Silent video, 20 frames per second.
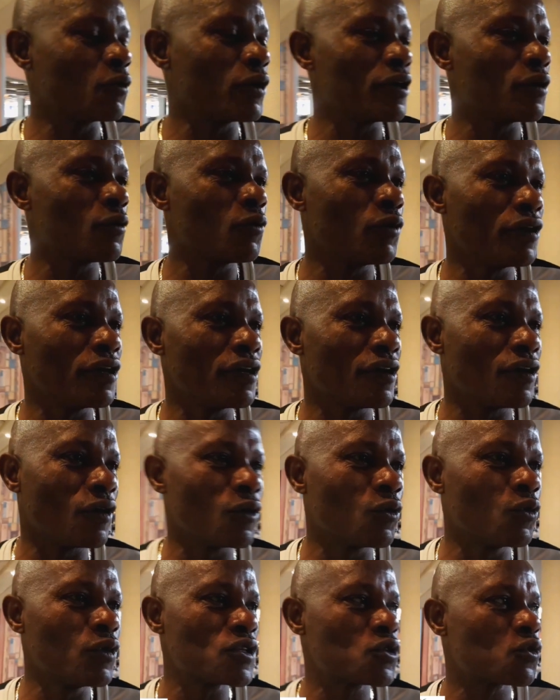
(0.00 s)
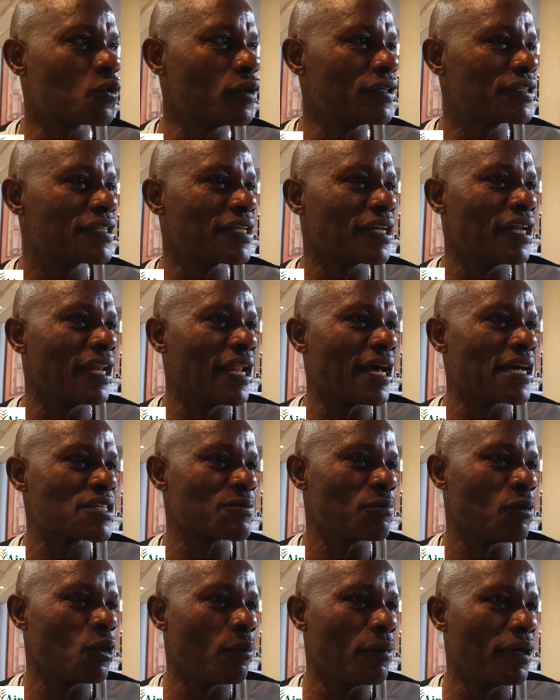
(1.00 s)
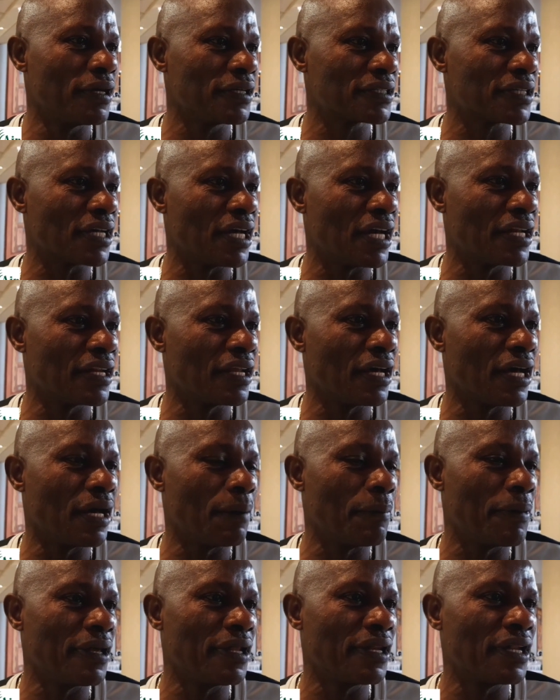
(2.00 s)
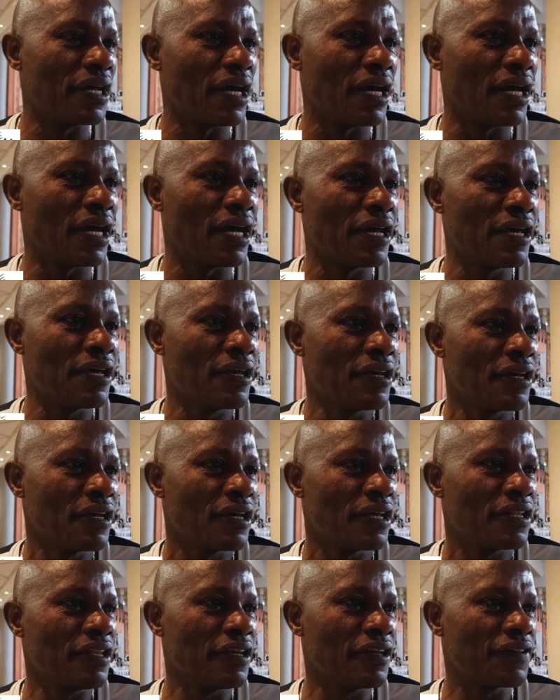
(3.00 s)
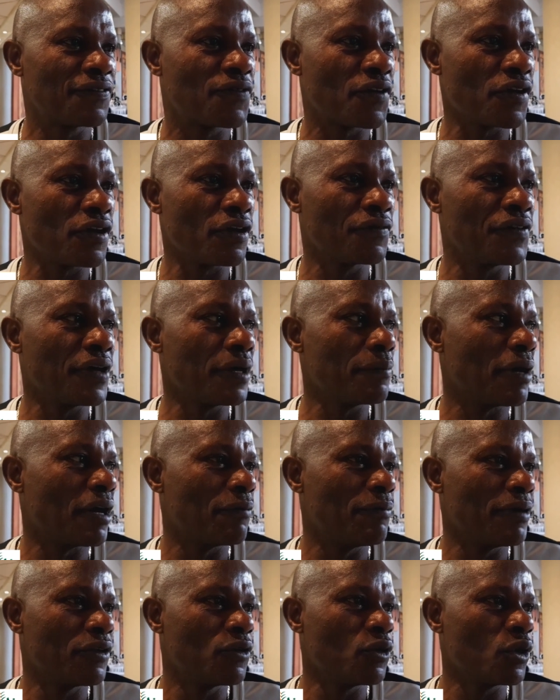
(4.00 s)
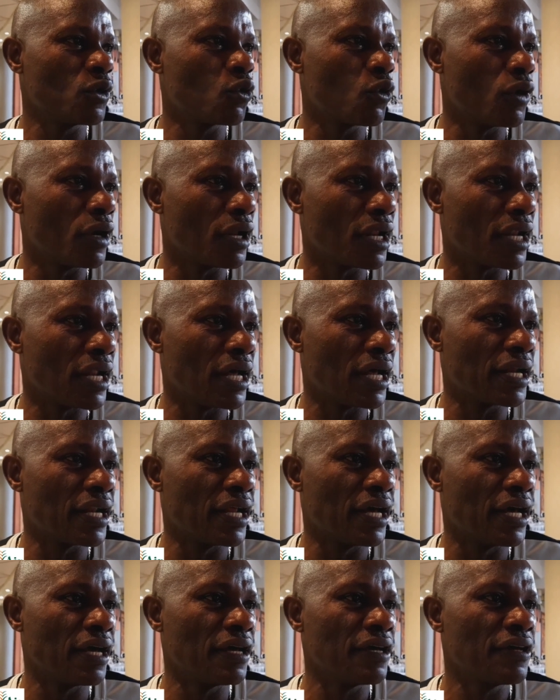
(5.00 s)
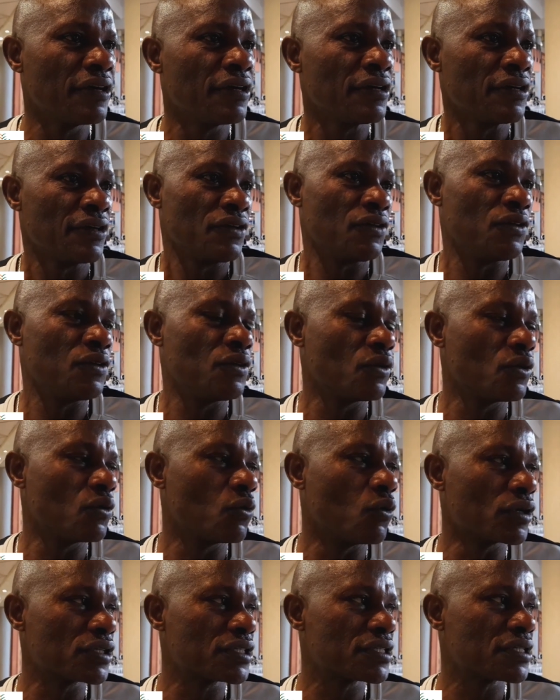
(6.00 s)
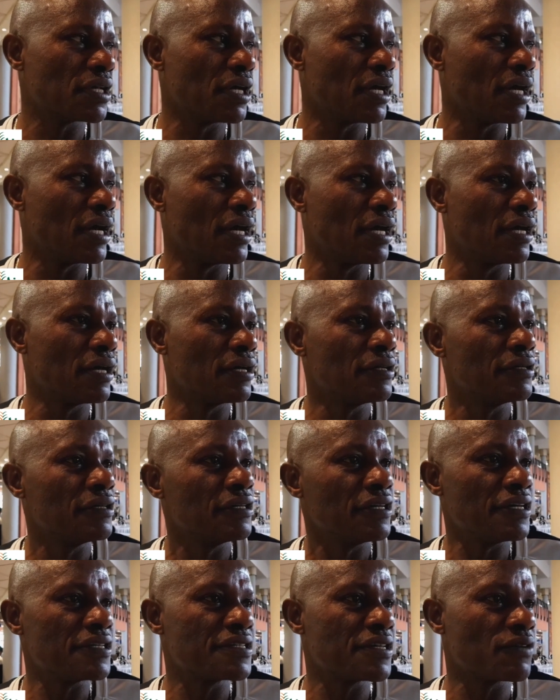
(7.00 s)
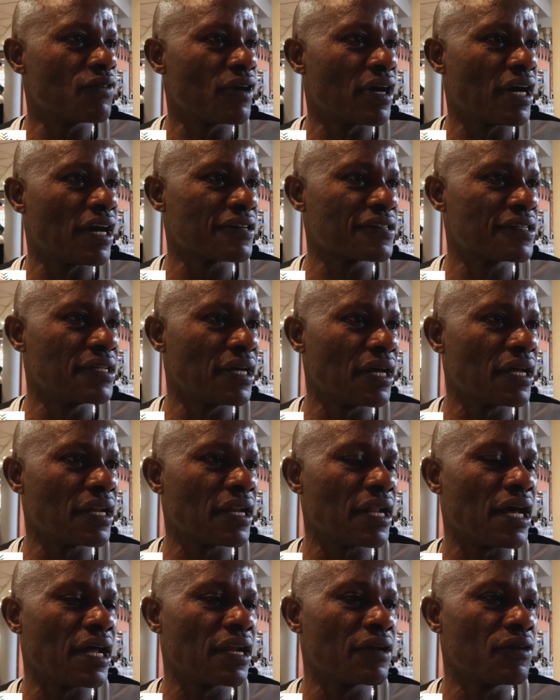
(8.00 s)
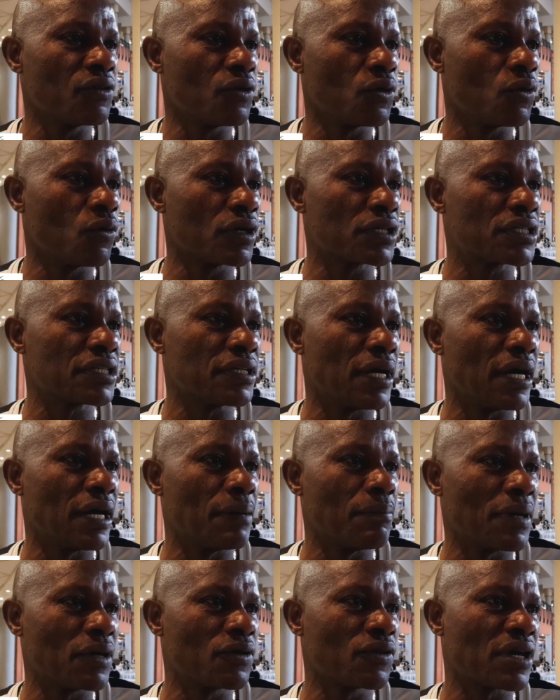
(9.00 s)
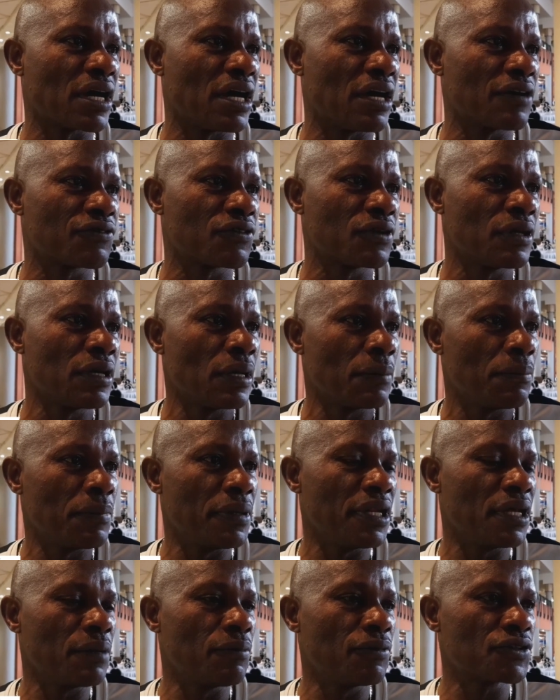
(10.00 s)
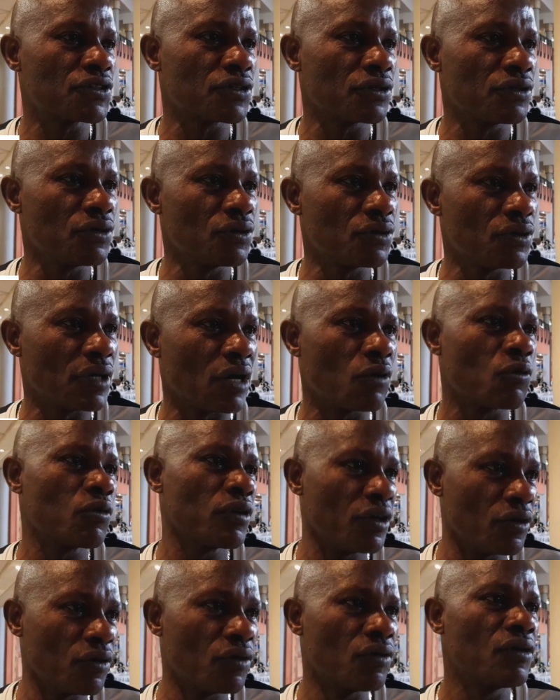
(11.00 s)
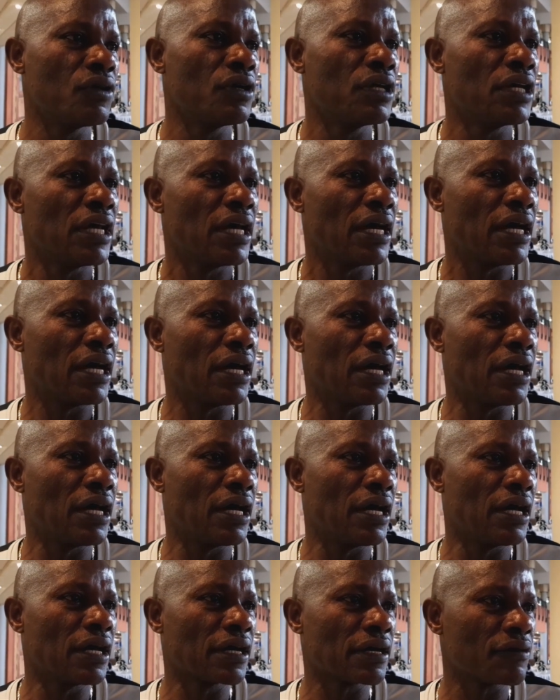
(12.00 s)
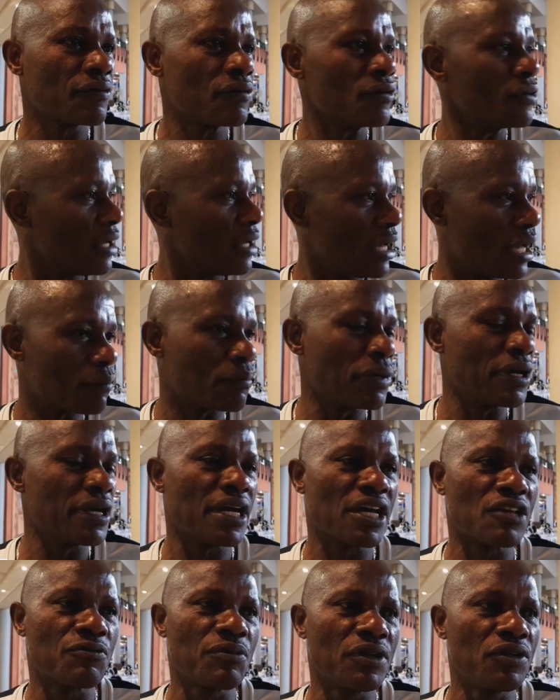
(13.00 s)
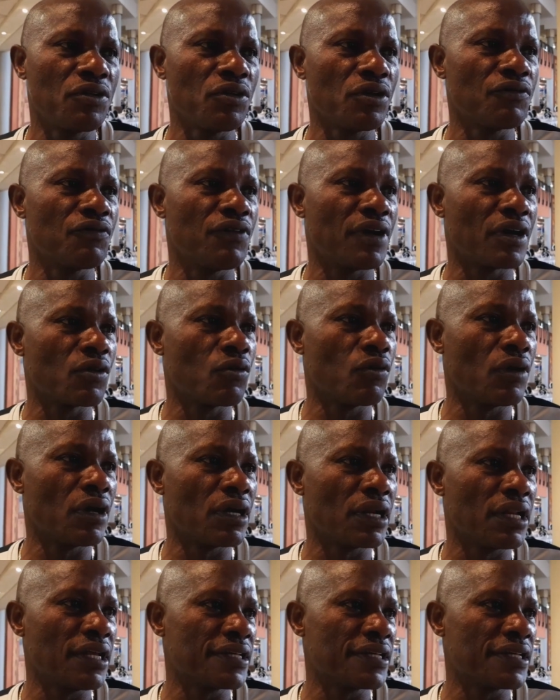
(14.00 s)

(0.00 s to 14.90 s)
we, we always wait to the last moment, and uh, I mean uh, the three of them have been doing well, and uh, you know what uh, has done, and know what uh, Maduka has been able to do, and we know uh, Akpeyi has been doing very well.